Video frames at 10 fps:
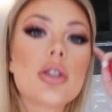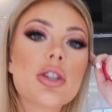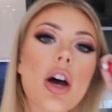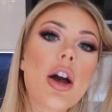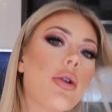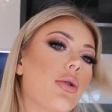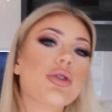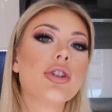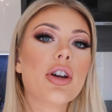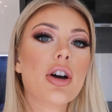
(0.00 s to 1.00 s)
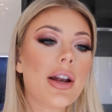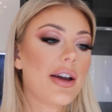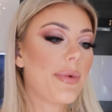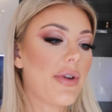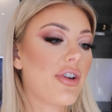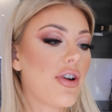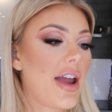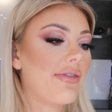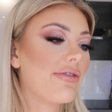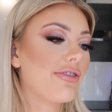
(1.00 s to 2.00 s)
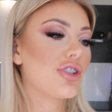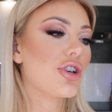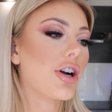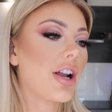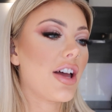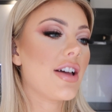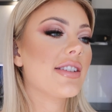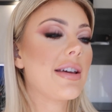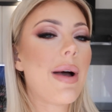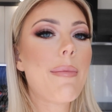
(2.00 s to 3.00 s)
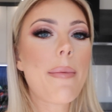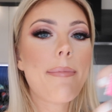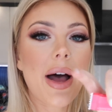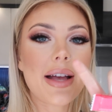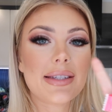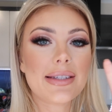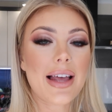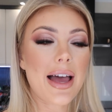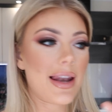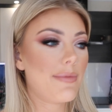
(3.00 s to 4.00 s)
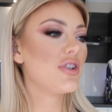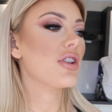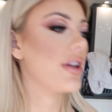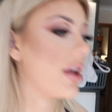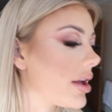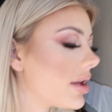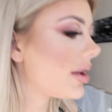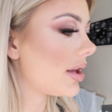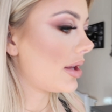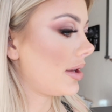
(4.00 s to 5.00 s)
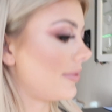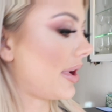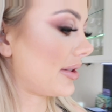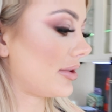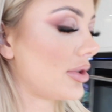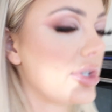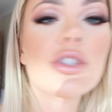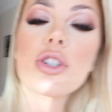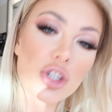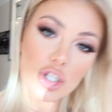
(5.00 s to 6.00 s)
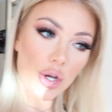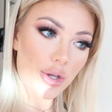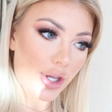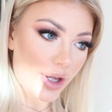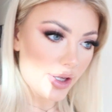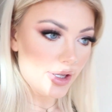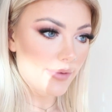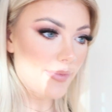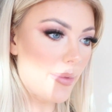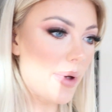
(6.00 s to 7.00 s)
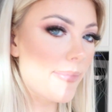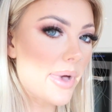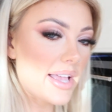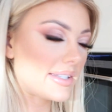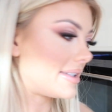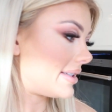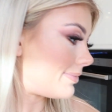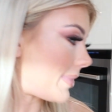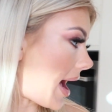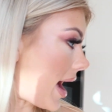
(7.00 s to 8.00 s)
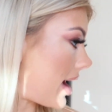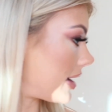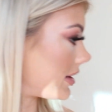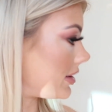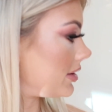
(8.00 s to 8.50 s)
So also got a little bit of a craving for chocolate, so my mum buys this, like, let me show you. Might as well just show you. My mum buys this bag